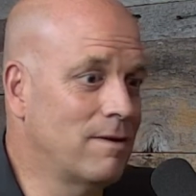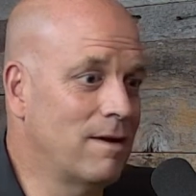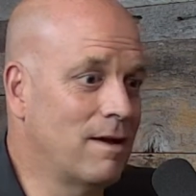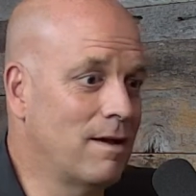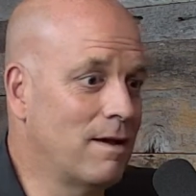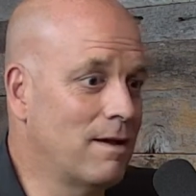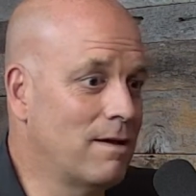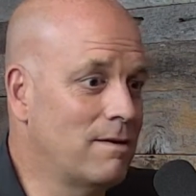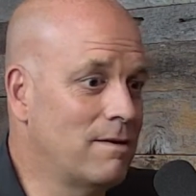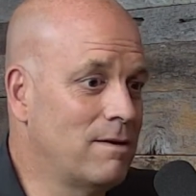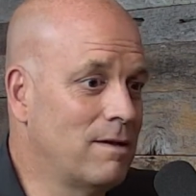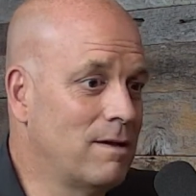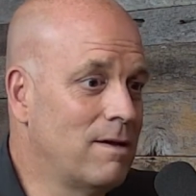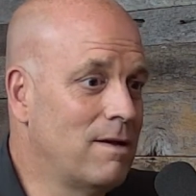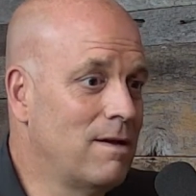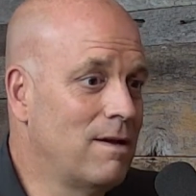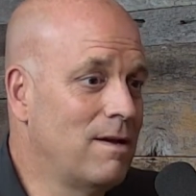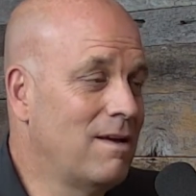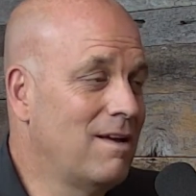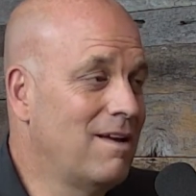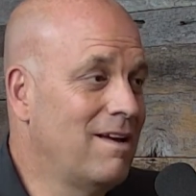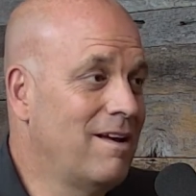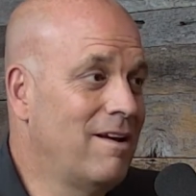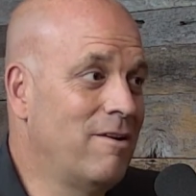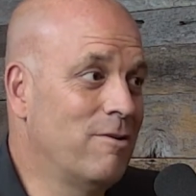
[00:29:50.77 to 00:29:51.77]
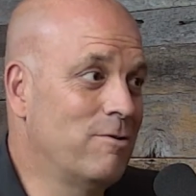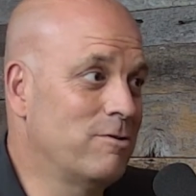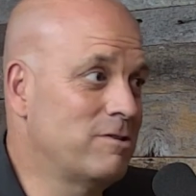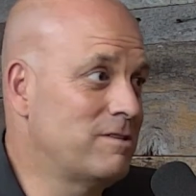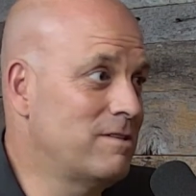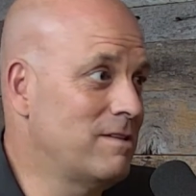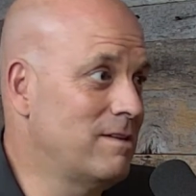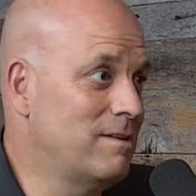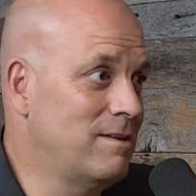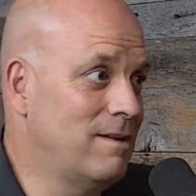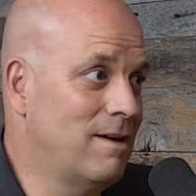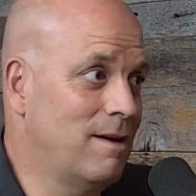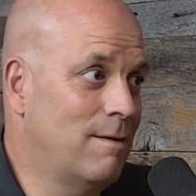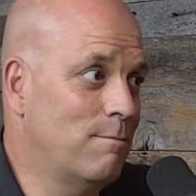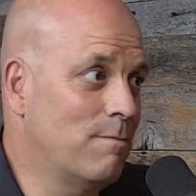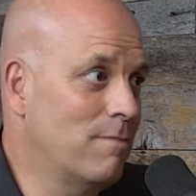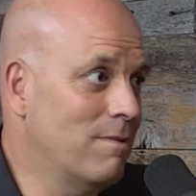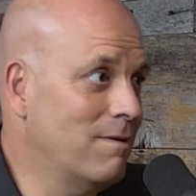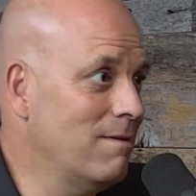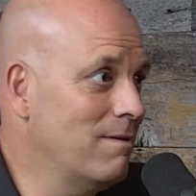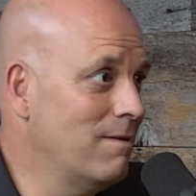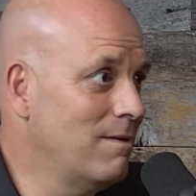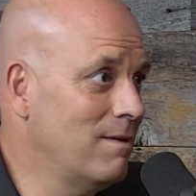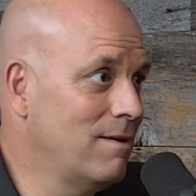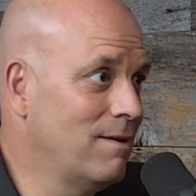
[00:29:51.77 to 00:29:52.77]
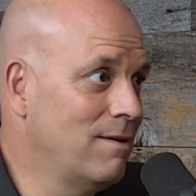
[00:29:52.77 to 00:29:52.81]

and here's the number.